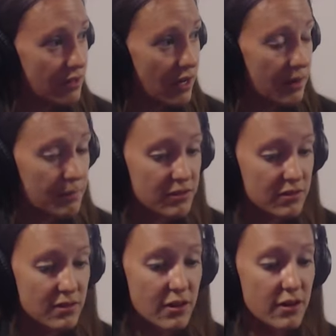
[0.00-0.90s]
Um, it's
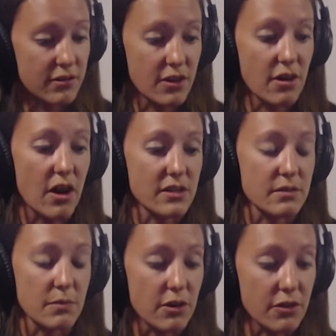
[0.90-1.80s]
they're they're
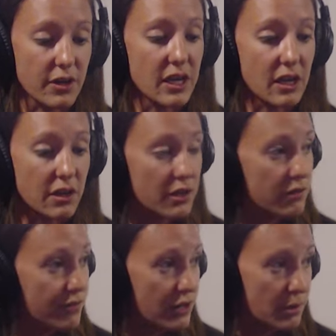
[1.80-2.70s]
awesome. You know, they're getting a good
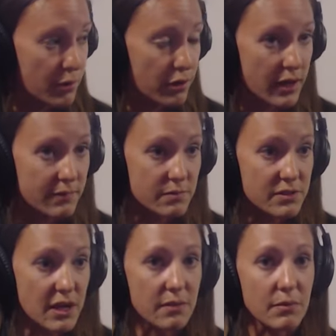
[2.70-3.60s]
feeder program from
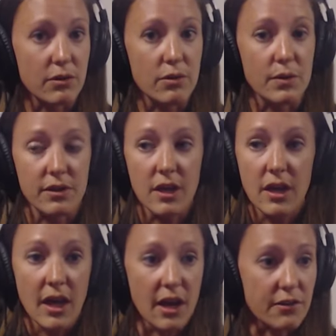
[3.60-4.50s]
South Middle with
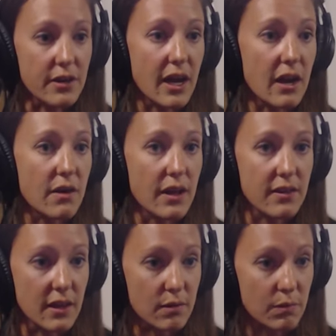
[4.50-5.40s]
Heather now,
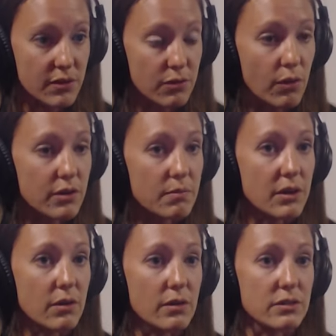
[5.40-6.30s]
and then with North
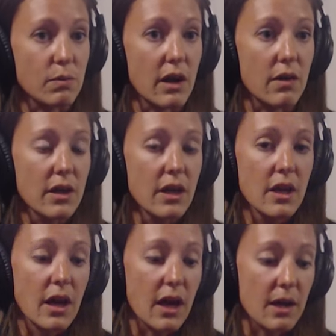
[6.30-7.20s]
Middle as well.
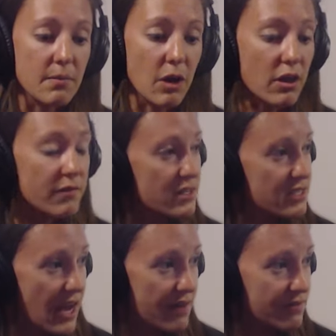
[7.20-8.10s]
Um, all of our
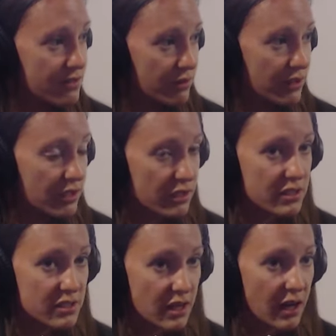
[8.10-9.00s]
staff is really
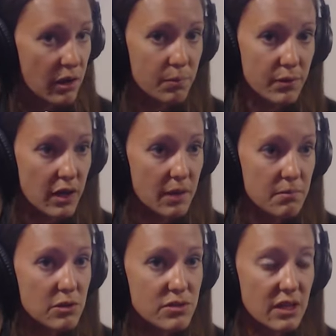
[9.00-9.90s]
good to help um,
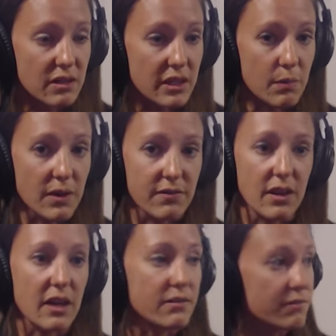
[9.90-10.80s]
musically. We have a
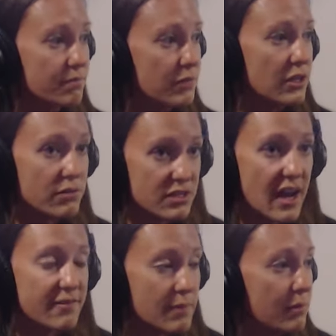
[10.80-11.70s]
lot of you know
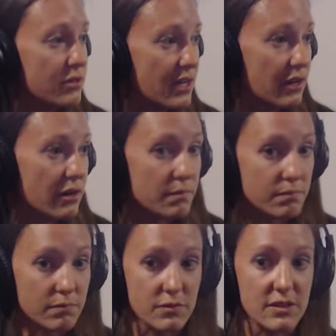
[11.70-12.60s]
staff members that are
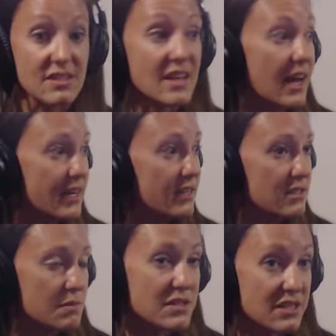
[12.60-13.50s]
designed
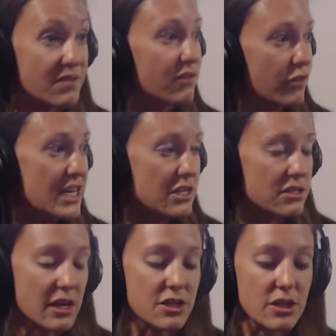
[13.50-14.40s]
and specific for each
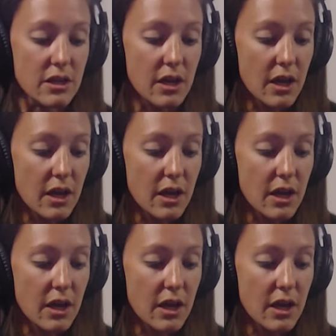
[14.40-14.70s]
section